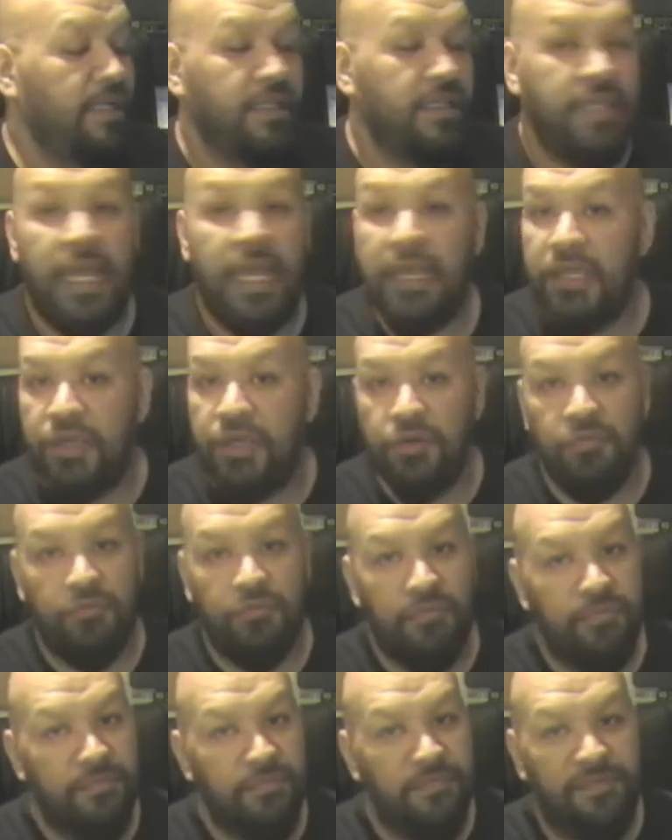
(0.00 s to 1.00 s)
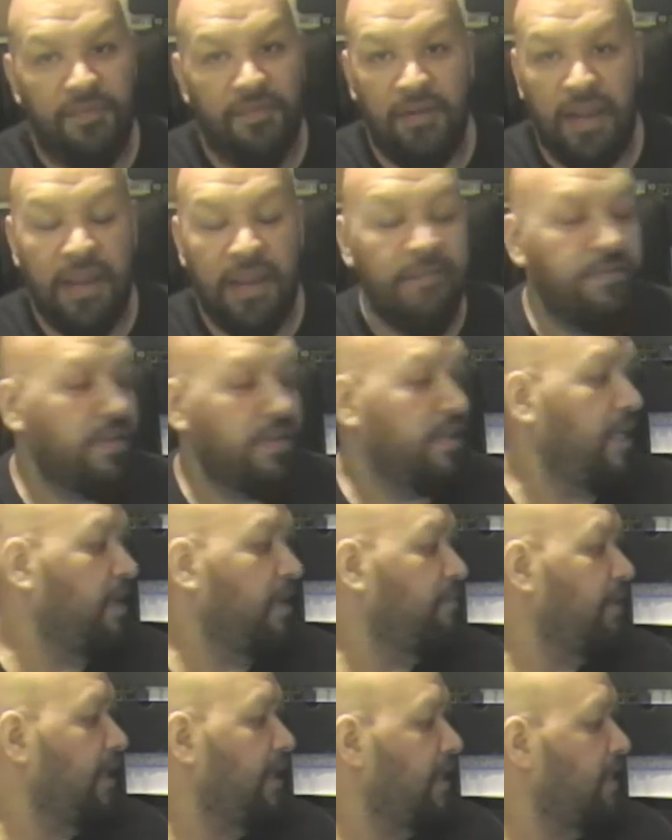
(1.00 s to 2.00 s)
Thank you for
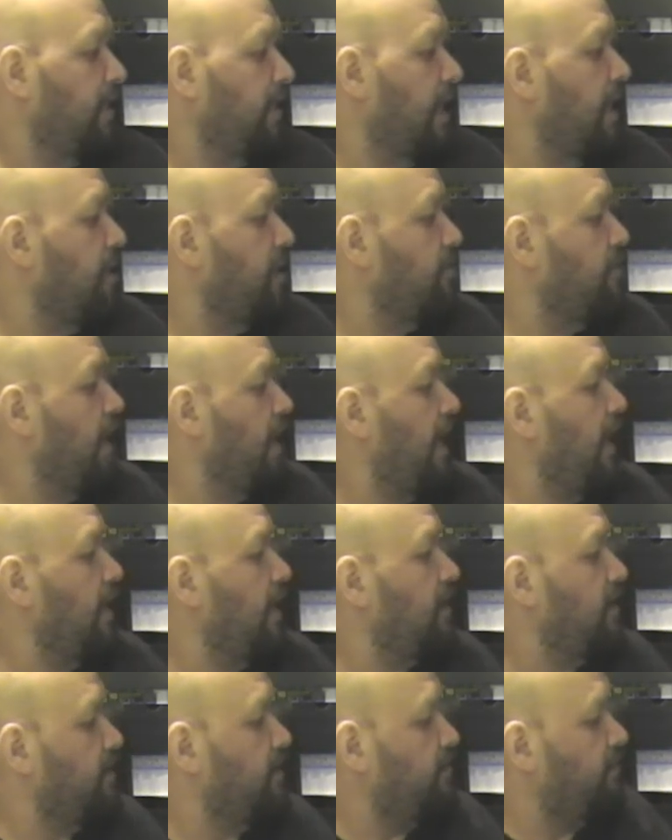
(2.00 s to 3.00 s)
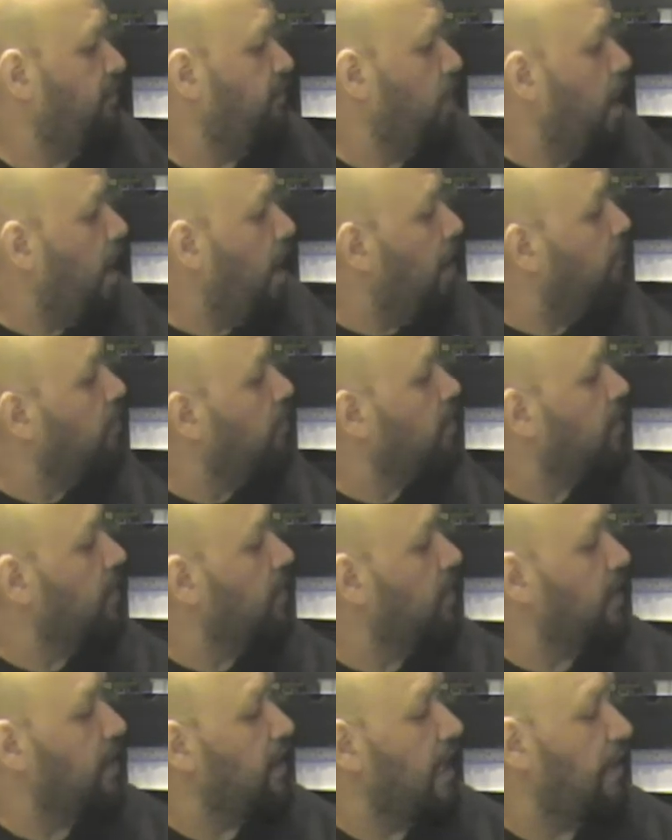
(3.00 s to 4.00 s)
everything, man. Thank you guys for always
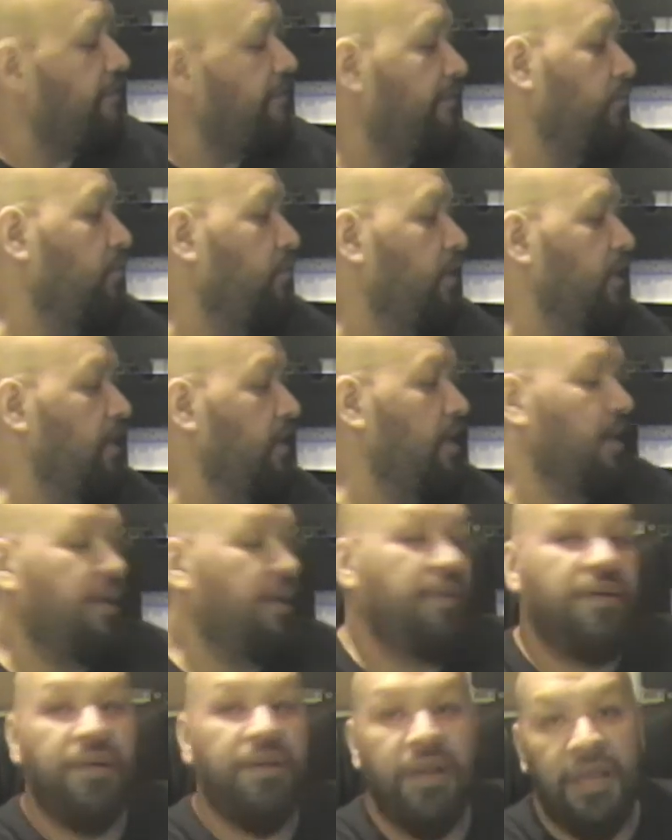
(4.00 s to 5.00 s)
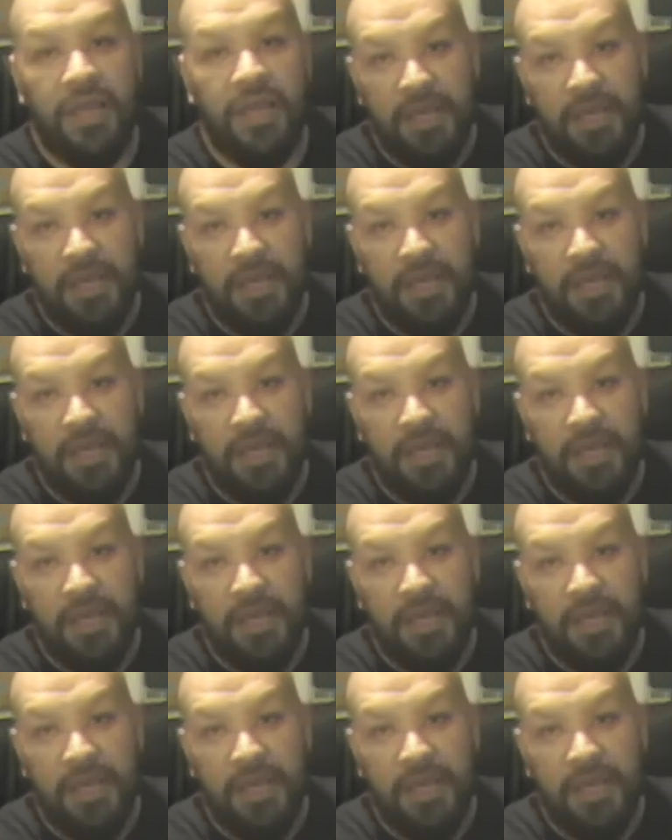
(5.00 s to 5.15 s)
looking out for one another.